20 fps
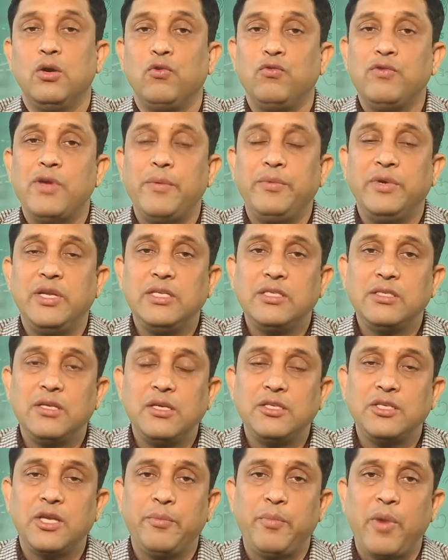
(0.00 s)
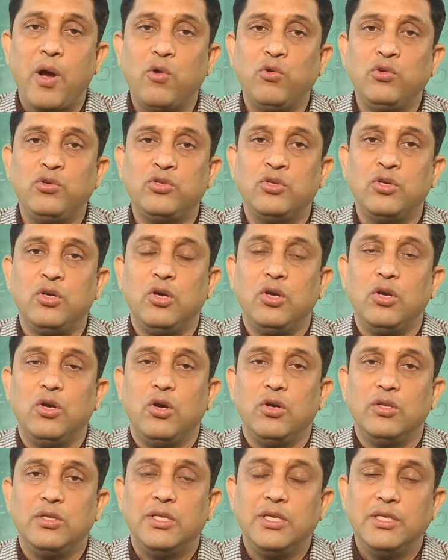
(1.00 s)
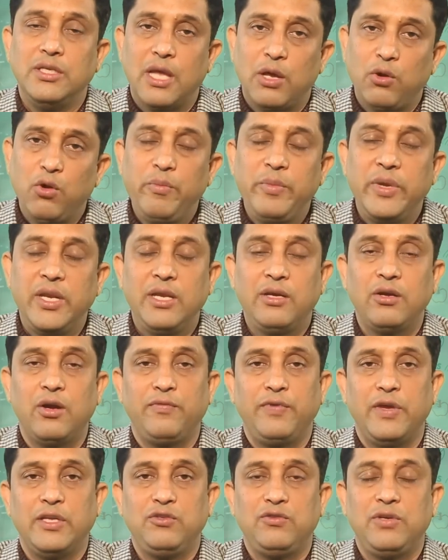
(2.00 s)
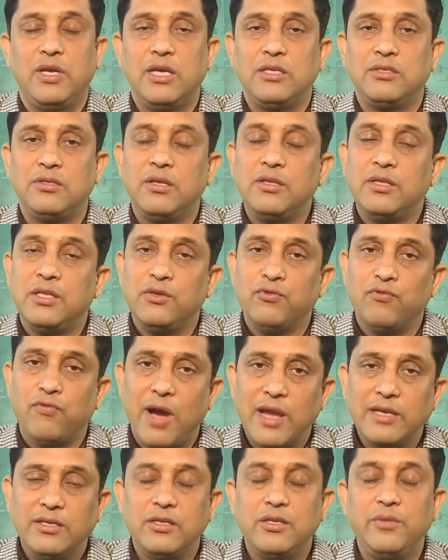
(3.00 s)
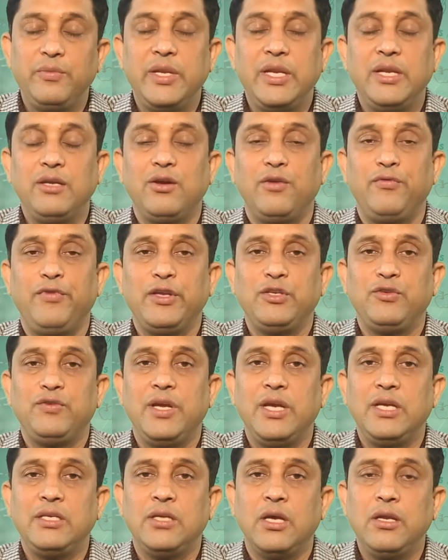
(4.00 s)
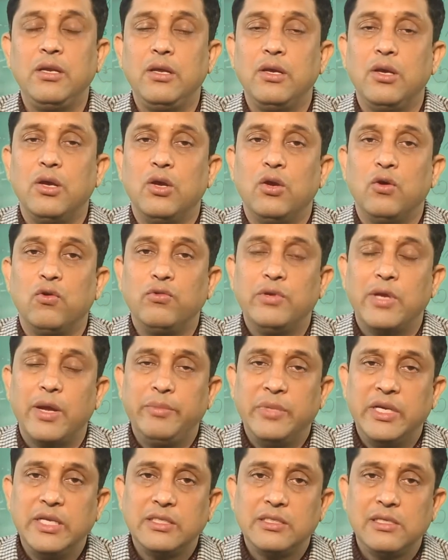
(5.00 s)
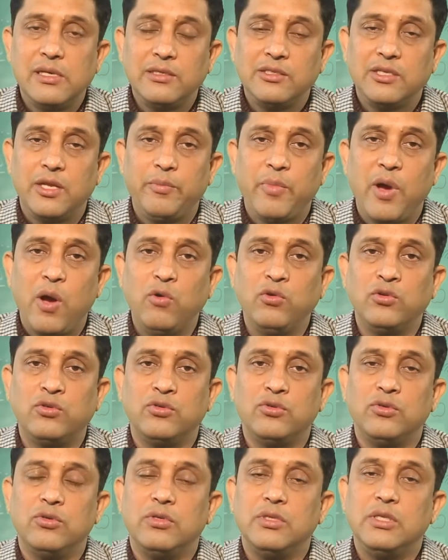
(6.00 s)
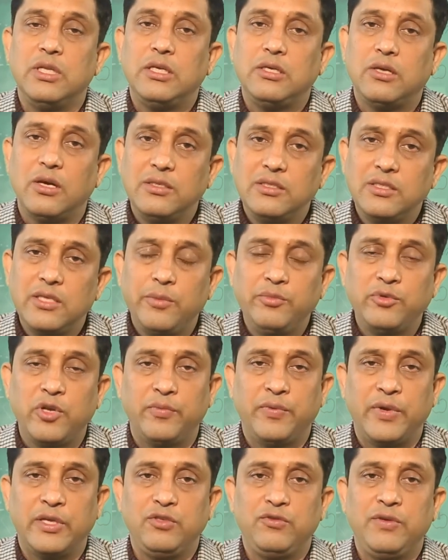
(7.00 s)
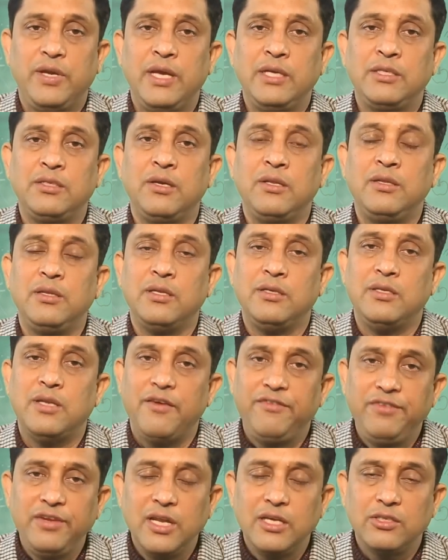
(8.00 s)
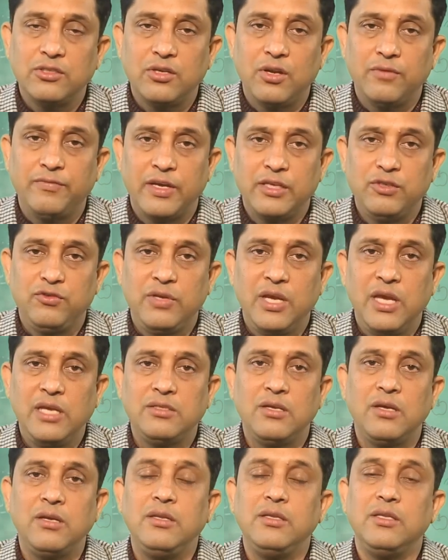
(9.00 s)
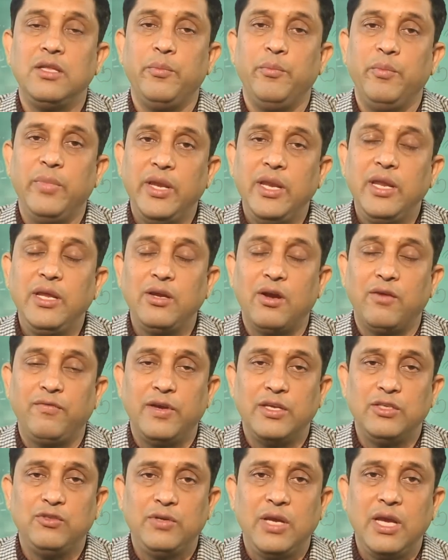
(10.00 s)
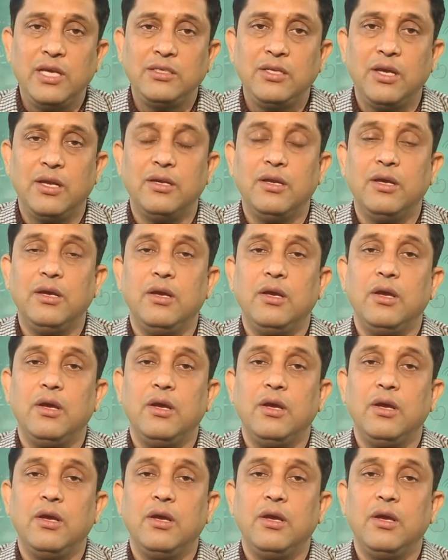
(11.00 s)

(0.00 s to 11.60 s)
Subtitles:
we have discussed about the narrow meaning of education, the wider meaning of education. We have discussed about the concept of education, the definition of education, the meaning of education